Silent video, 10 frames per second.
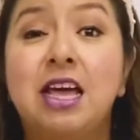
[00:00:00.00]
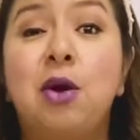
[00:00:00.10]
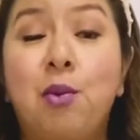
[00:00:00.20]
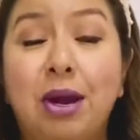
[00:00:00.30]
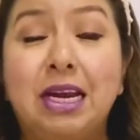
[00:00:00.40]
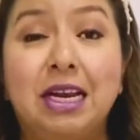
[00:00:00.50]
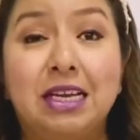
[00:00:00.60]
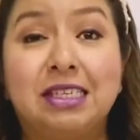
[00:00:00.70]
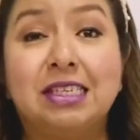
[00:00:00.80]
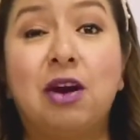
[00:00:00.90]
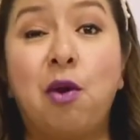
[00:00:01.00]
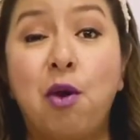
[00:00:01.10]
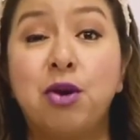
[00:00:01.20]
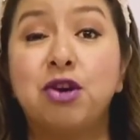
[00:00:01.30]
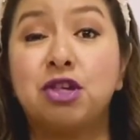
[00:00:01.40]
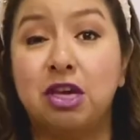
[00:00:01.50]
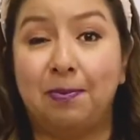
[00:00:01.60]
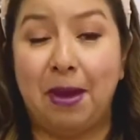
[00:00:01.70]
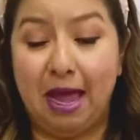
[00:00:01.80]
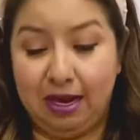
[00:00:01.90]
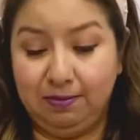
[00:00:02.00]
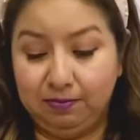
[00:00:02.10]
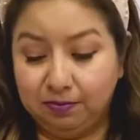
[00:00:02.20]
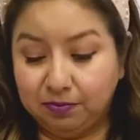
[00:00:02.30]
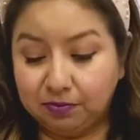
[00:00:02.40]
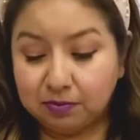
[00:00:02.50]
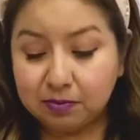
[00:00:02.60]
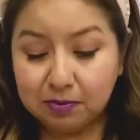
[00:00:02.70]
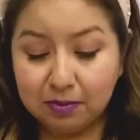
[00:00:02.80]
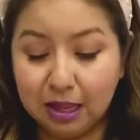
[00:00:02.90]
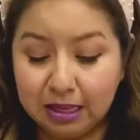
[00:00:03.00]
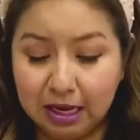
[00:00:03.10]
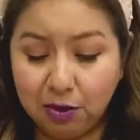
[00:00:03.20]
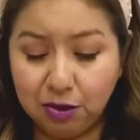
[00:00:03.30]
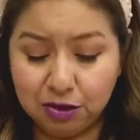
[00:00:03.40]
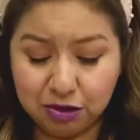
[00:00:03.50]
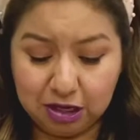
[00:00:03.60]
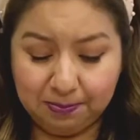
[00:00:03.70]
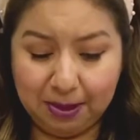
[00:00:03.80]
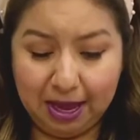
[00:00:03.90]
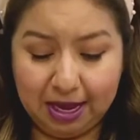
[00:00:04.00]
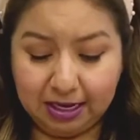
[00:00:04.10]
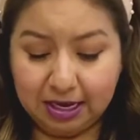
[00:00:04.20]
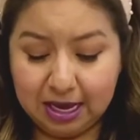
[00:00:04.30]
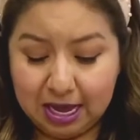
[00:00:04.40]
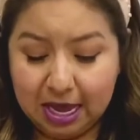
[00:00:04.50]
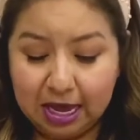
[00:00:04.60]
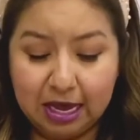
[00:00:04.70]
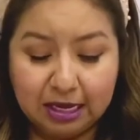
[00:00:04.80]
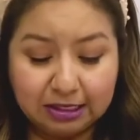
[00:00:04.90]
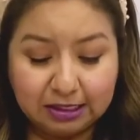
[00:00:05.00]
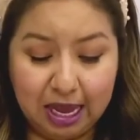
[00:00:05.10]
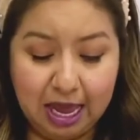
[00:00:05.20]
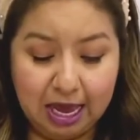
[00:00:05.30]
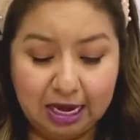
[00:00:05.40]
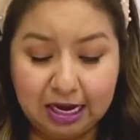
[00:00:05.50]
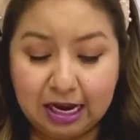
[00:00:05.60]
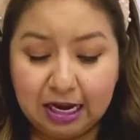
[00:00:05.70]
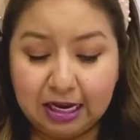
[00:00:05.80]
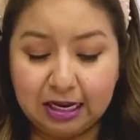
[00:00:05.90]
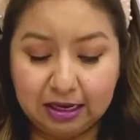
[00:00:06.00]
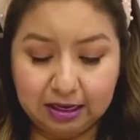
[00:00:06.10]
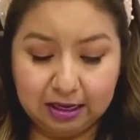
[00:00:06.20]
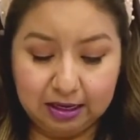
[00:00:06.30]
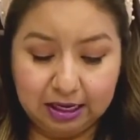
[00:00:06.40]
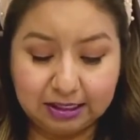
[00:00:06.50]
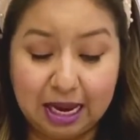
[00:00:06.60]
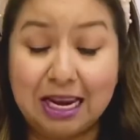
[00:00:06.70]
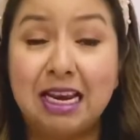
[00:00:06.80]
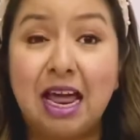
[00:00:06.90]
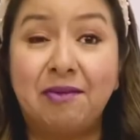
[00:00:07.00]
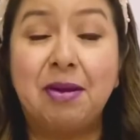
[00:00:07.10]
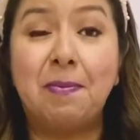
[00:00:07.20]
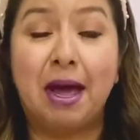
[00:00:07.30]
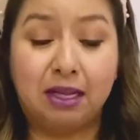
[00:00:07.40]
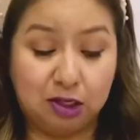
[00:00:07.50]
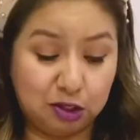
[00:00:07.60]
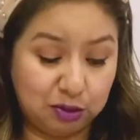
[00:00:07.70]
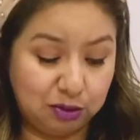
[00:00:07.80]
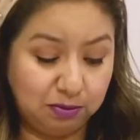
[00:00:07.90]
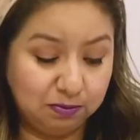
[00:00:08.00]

what it is, the quarter sheet pan. The quarter sheet pan is an 11 by 2.